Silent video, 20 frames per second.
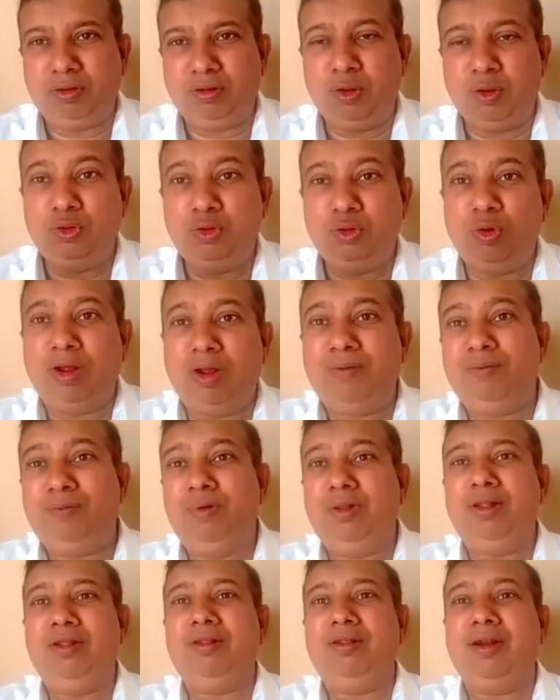Now you are
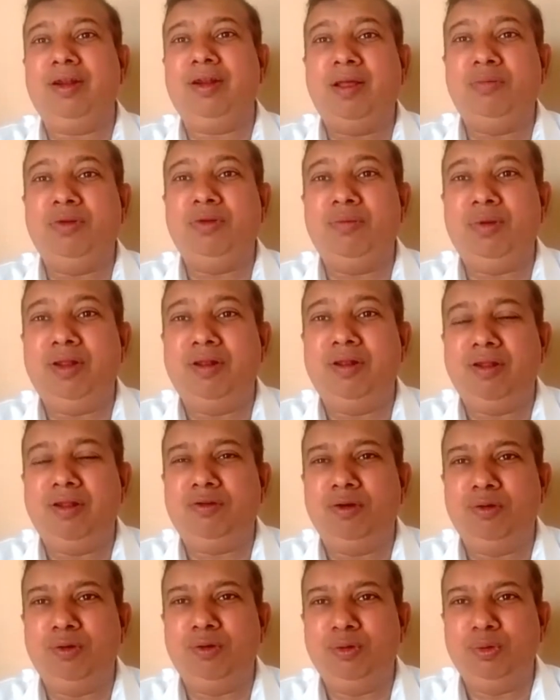feeling that I am giving lecture to
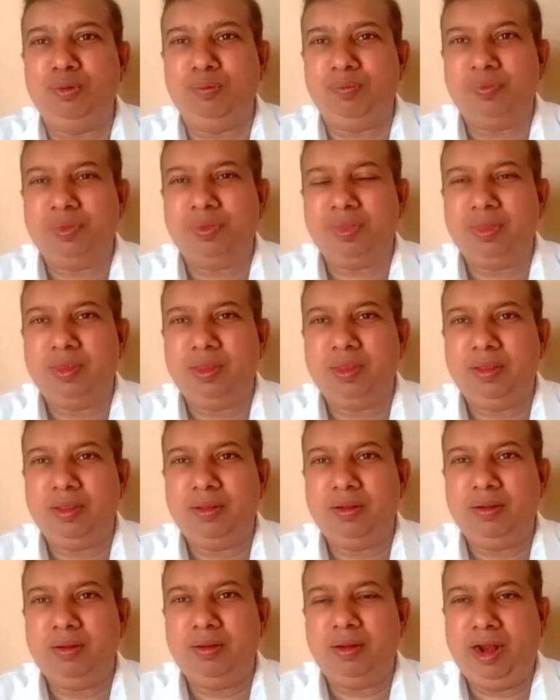you,
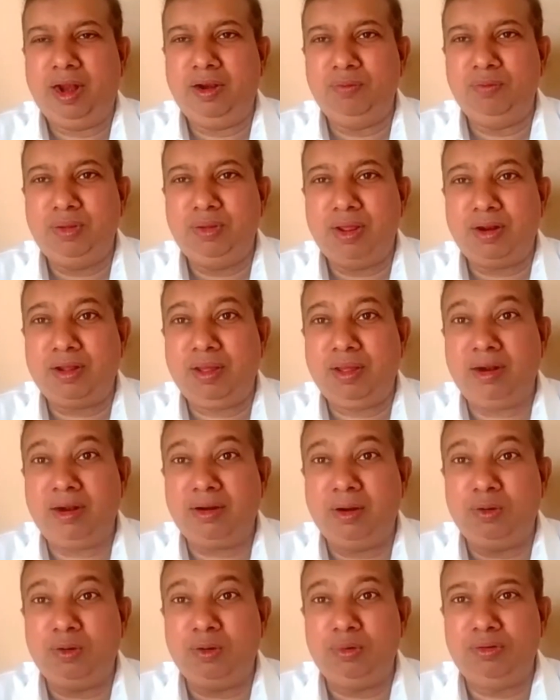and we are
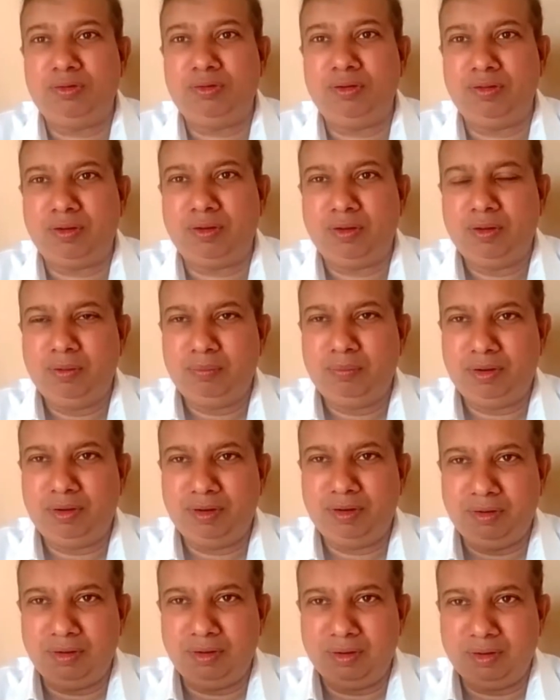connected to each other. But
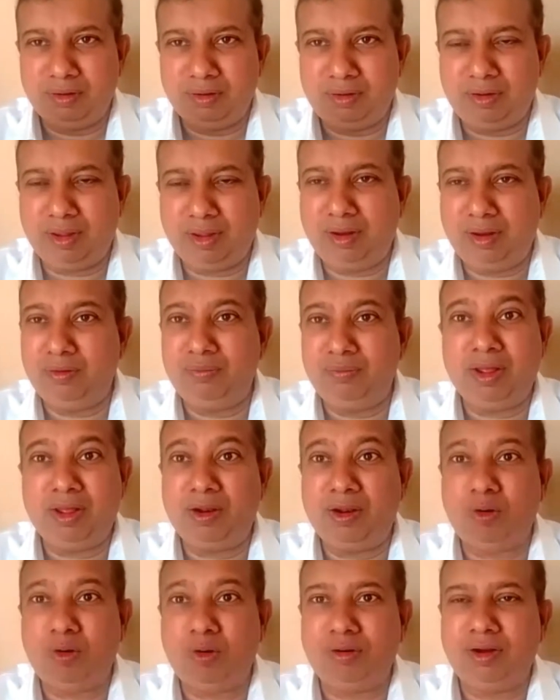in really, we
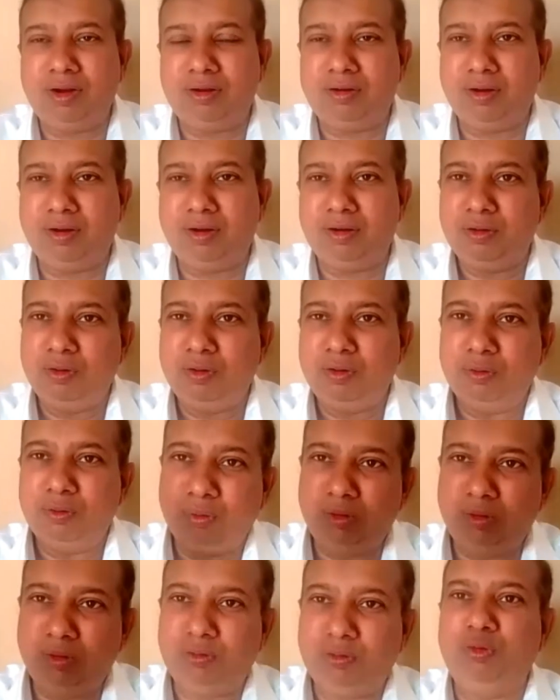are not connected.
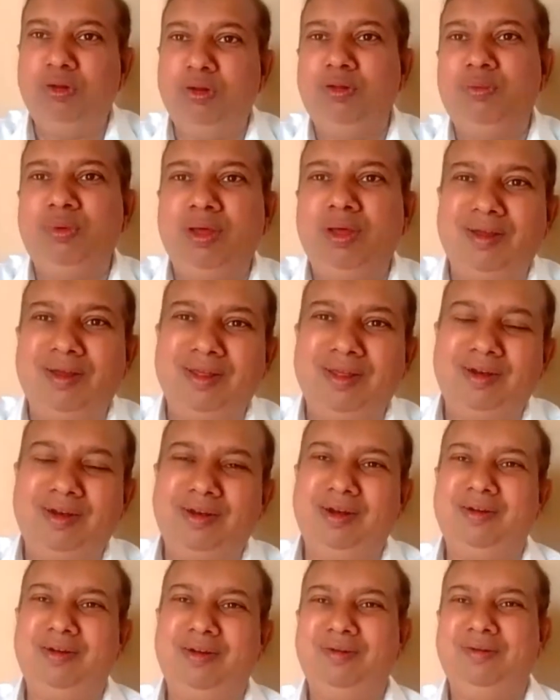Virtually, we are
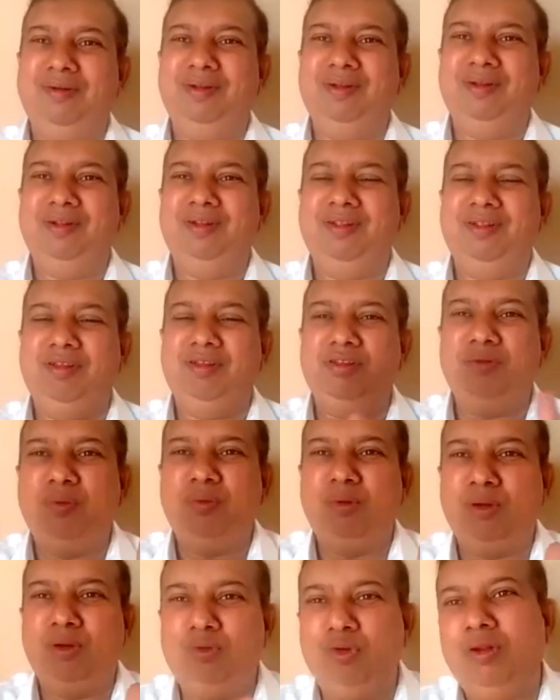connected. This is
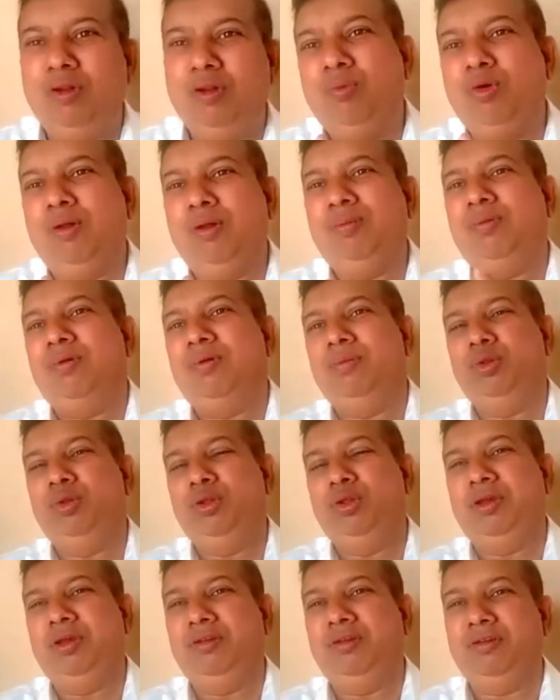virtual mode of
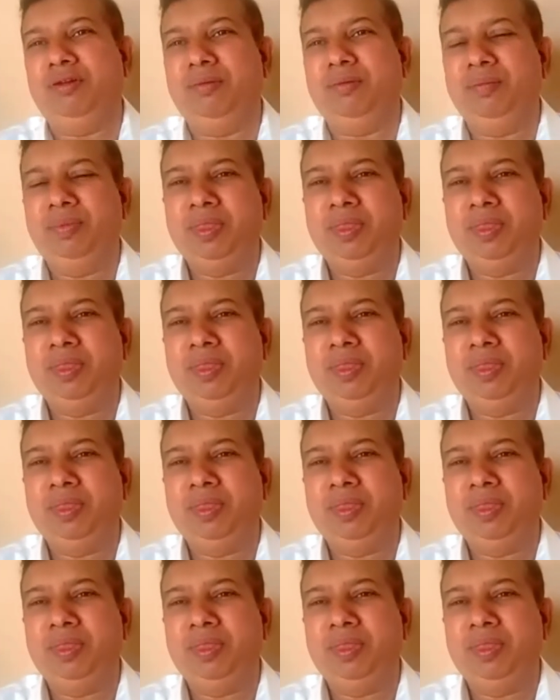communication.